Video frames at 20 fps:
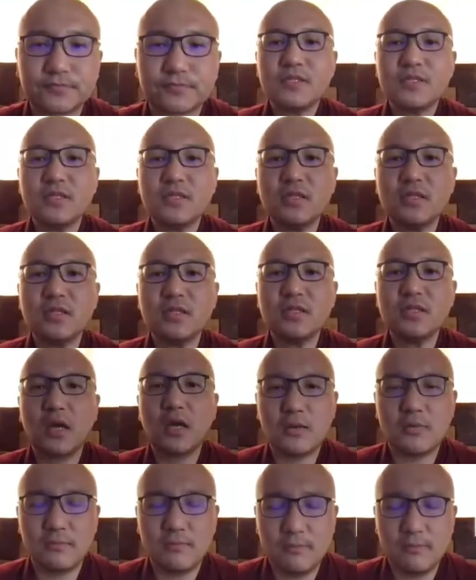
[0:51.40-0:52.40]

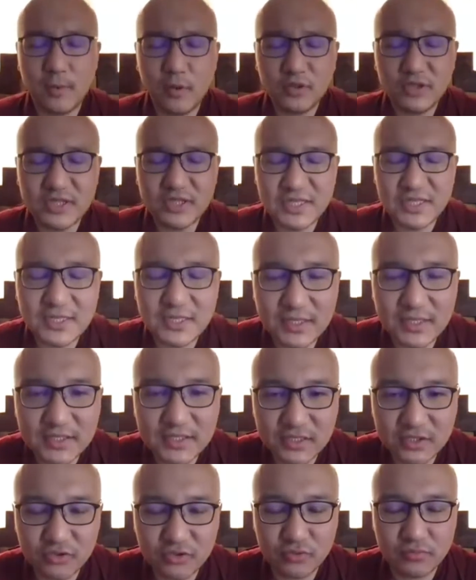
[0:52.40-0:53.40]
Bodhi is
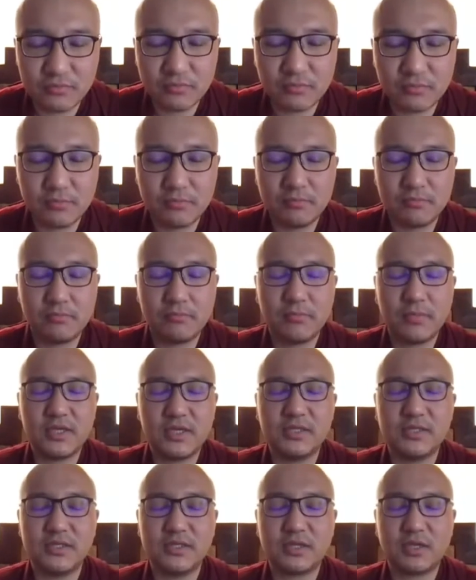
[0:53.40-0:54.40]
a
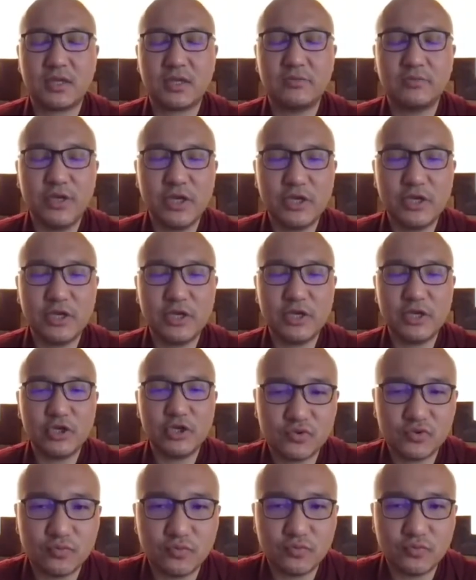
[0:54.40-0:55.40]
combination of
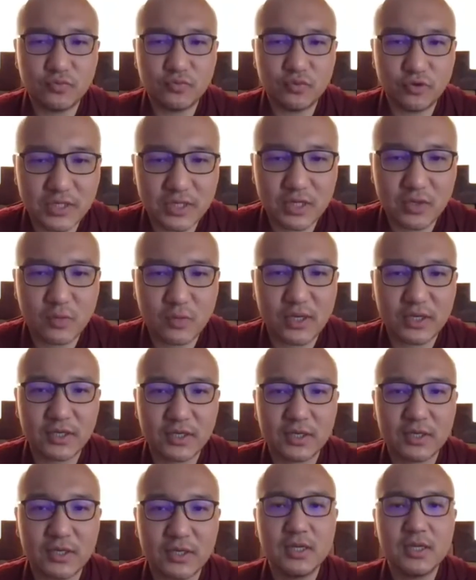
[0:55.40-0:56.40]
two words.
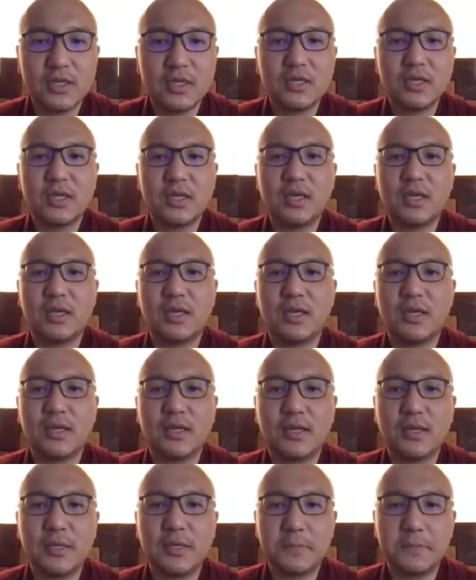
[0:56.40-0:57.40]
One
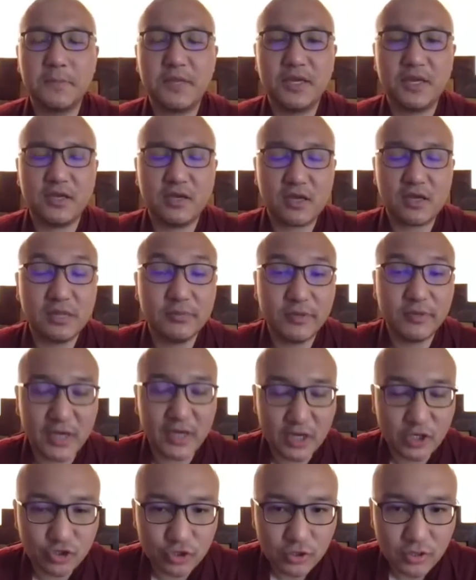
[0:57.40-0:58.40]
meaning
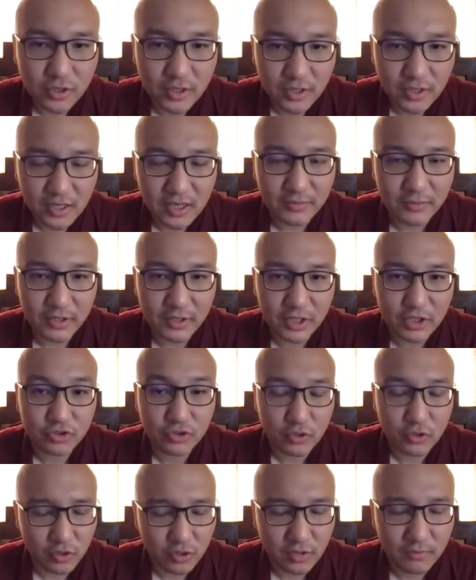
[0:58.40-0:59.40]
culmination
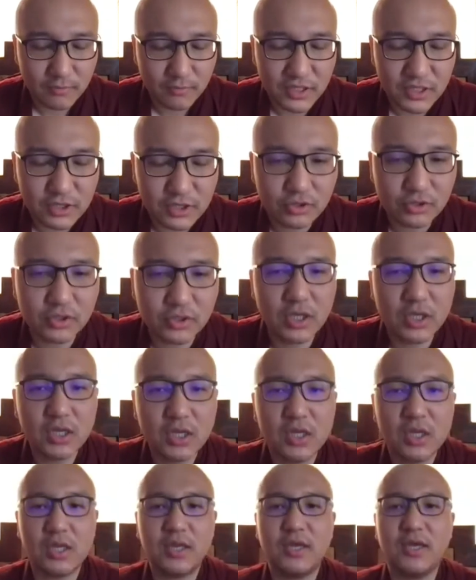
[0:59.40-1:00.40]
or completion,
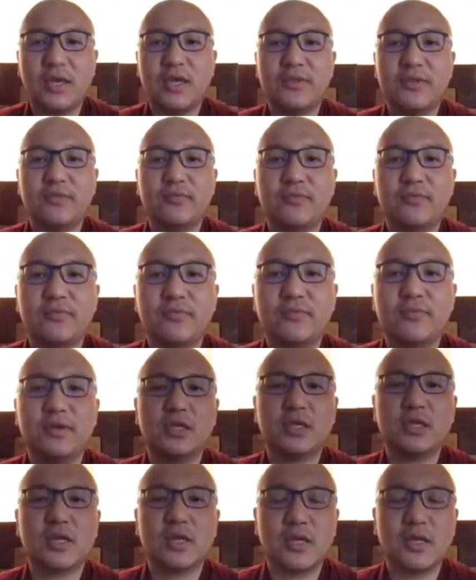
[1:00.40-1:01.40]
and the other
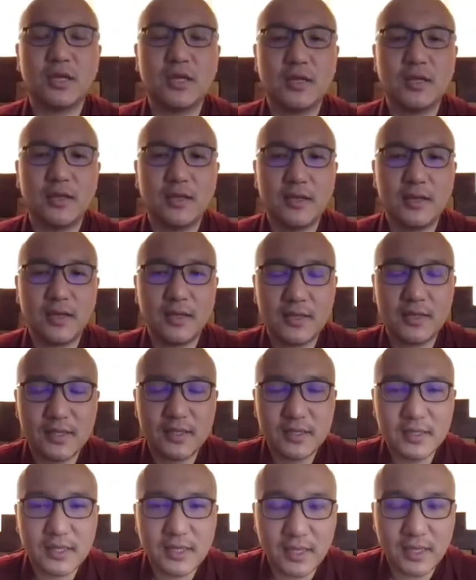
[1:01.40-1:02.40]
meaning
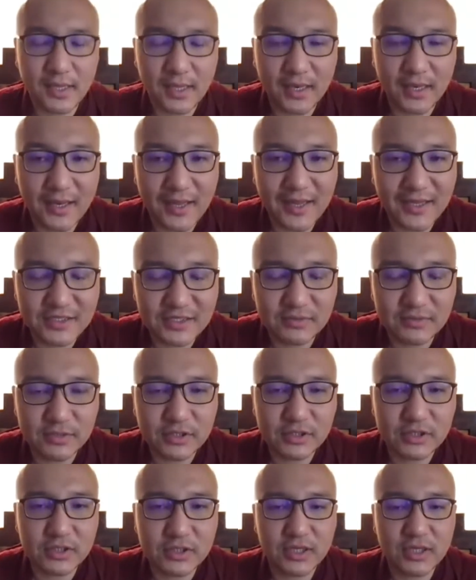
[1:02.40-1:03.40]

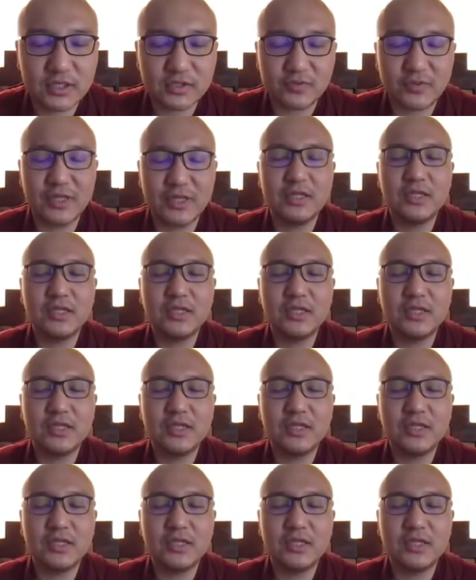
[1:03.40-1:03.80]
enlightenment as well.